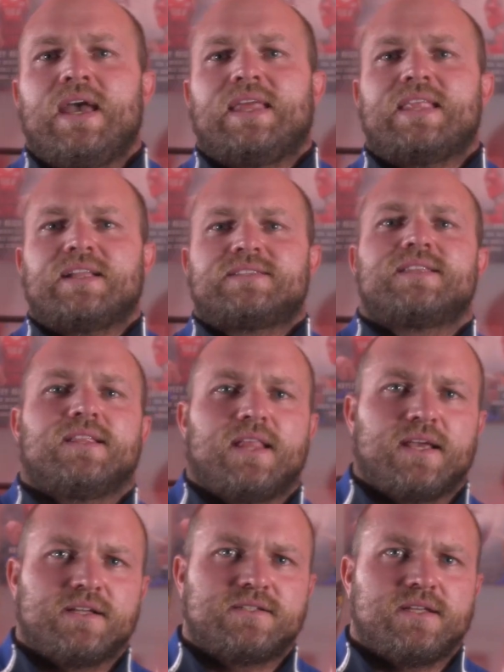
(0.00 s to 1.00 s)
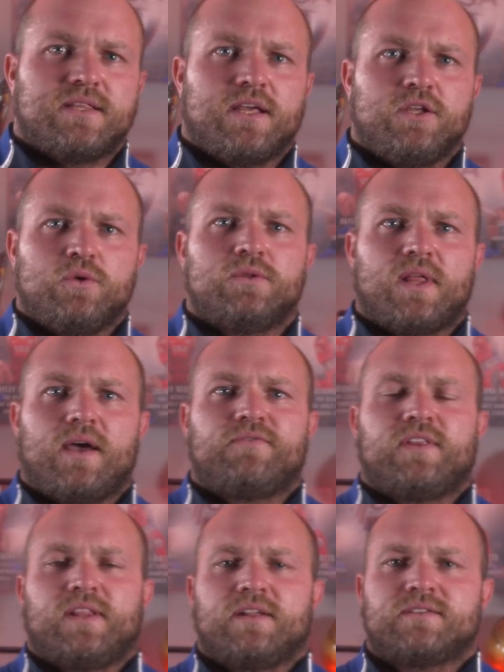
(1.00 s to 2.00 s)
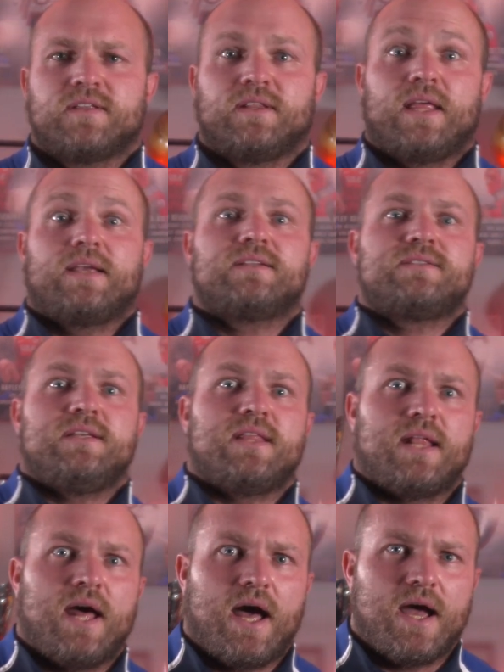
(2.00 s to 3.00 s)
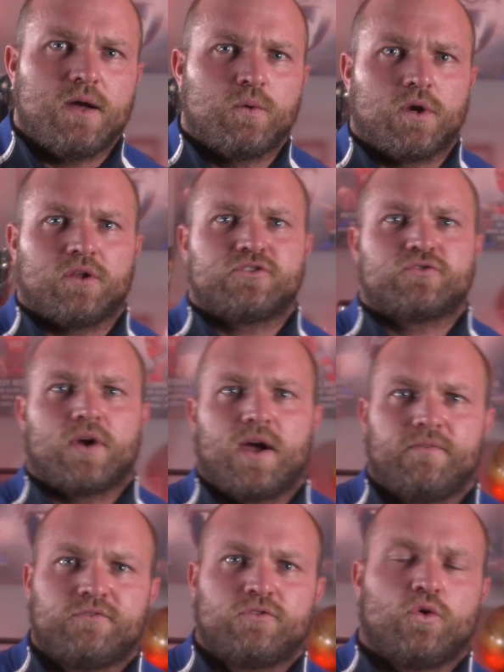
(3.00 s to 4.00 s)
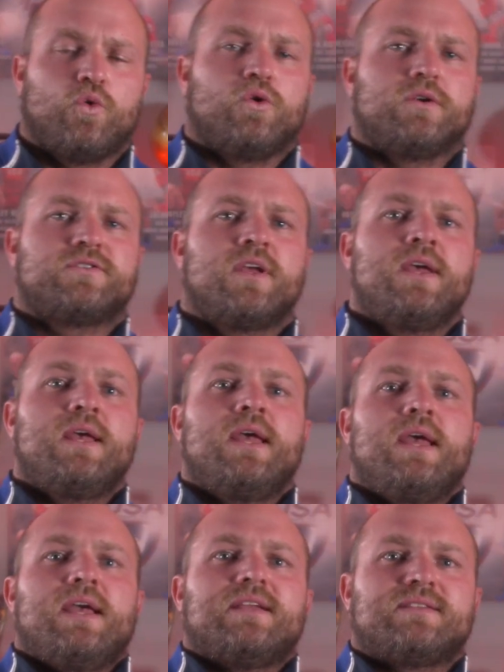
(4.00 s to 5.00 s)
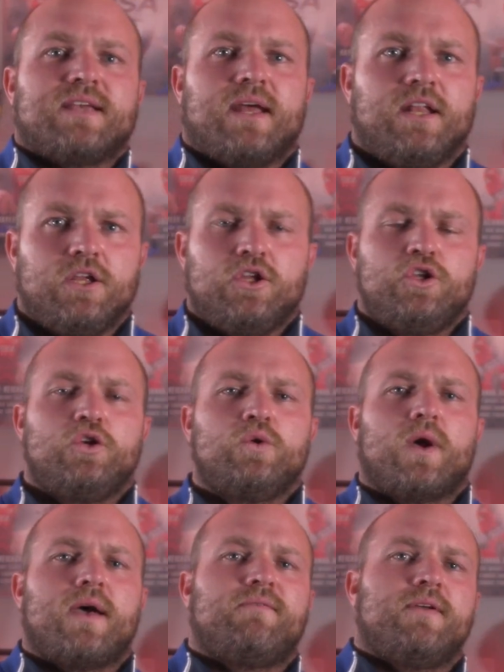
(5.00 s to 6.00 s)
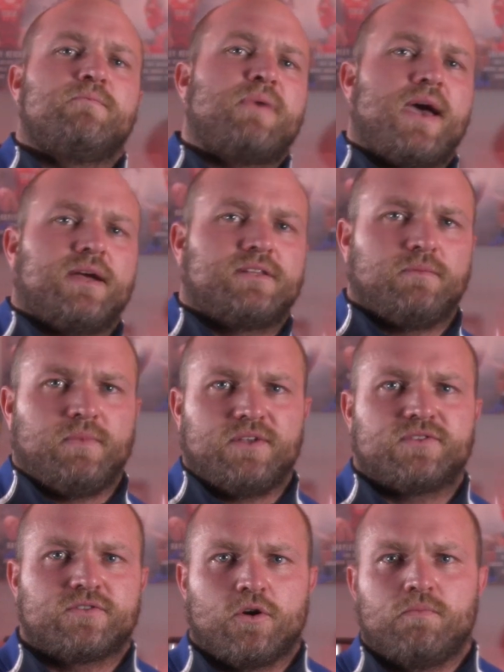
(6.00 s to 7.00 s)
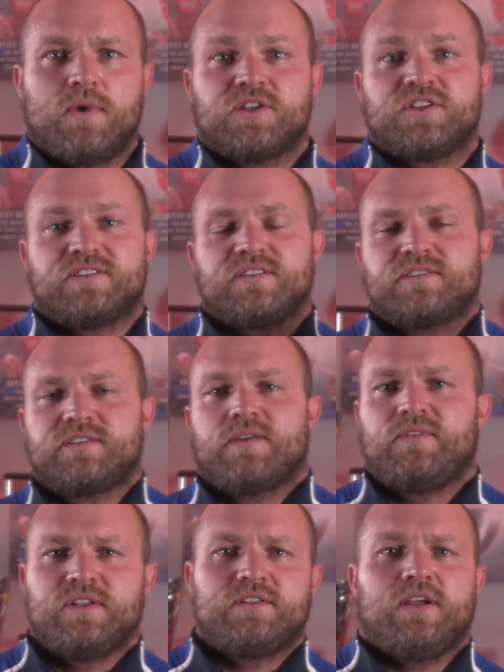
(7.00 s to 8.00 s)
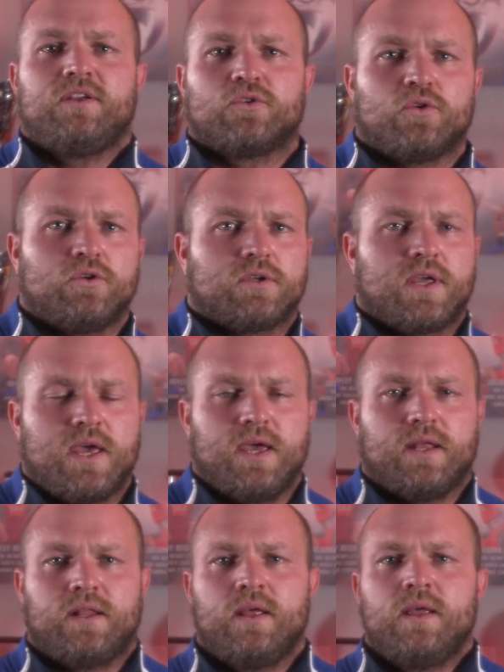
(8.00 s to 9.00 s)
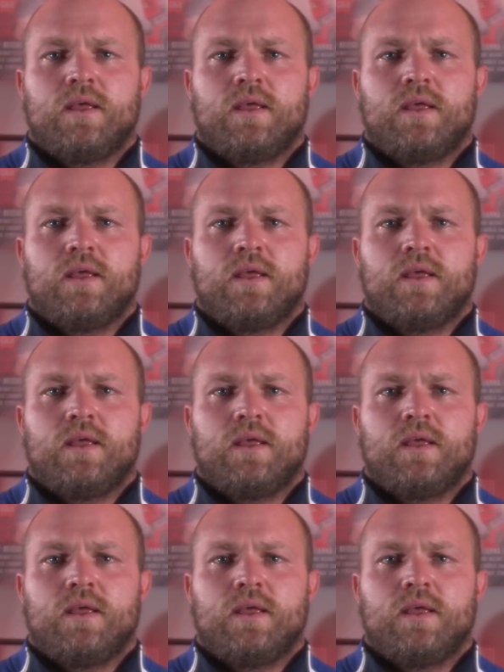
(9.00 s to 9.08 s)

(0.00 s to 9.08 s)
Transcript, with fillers: And that's the legacy that you left. And that's the legacy that I want to strive towards is that you have impacted me so much as a 17 year old kid